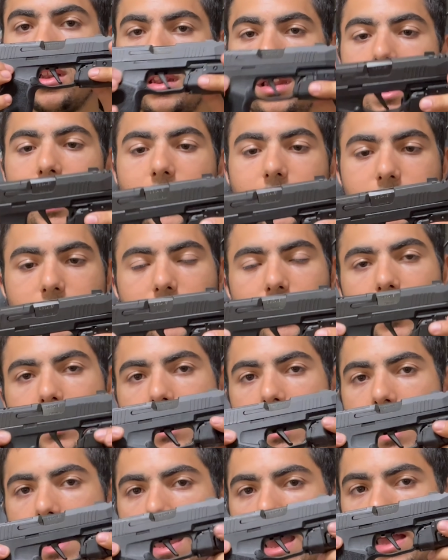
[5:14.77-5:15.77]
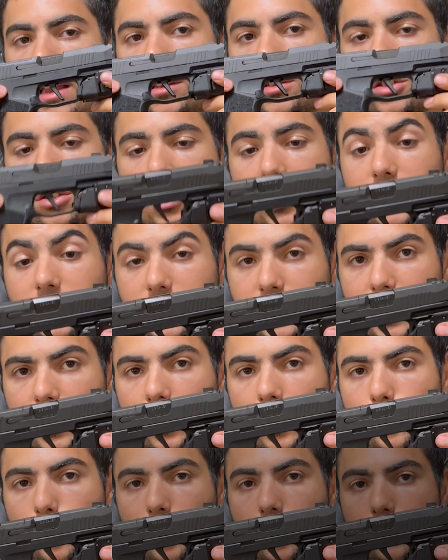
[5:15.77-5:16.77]
light and
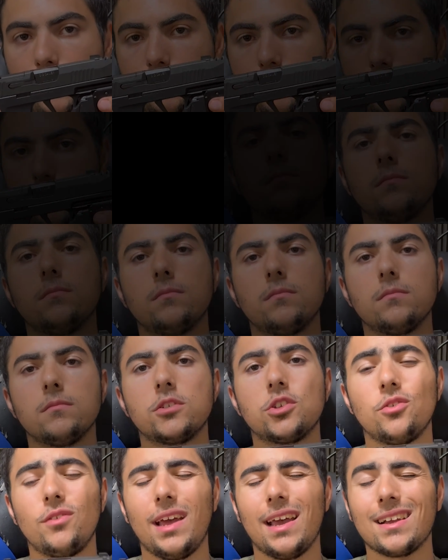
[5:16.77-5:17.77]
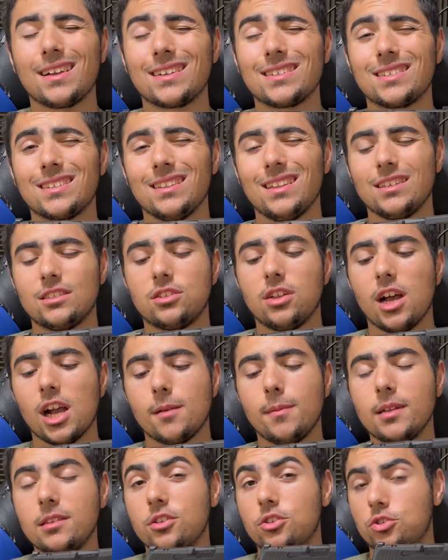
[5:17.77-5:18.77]
concealable. So next, let's talk
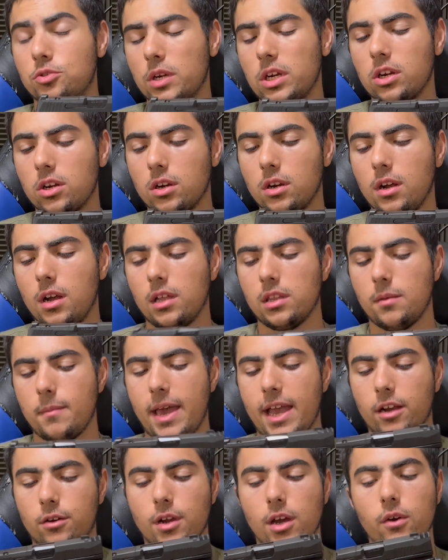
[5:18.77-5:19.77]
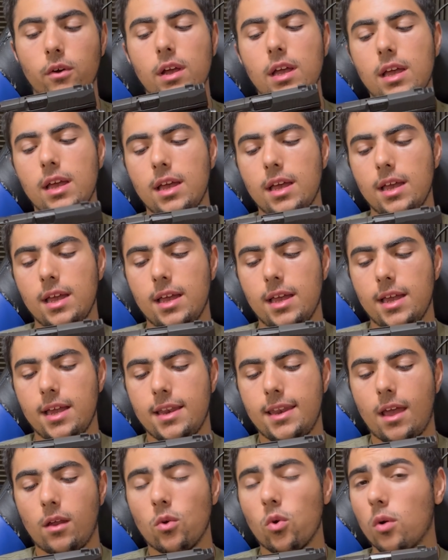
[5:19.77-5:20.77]
about the trigger on the Macro.
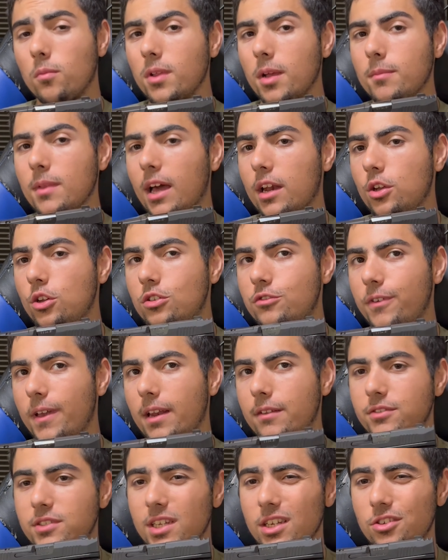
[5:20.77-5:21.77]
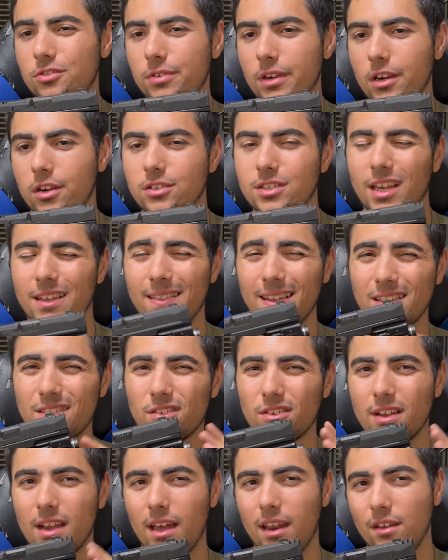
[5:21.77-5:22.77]
Now, normally I'm not a huge fan of SIG triggers. I think
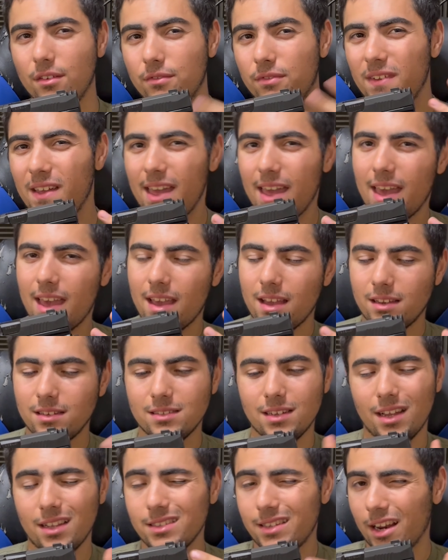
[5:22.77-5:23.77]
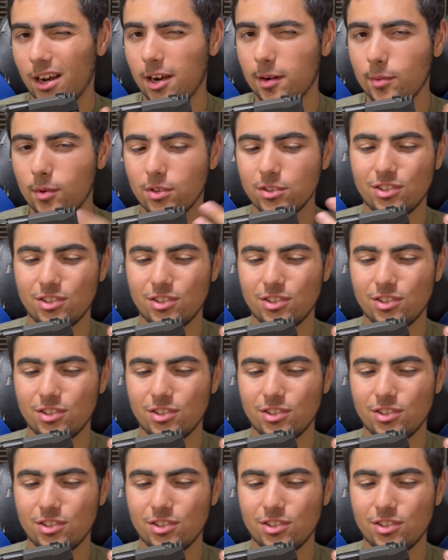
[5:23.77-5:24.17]
they're kind of not terrible,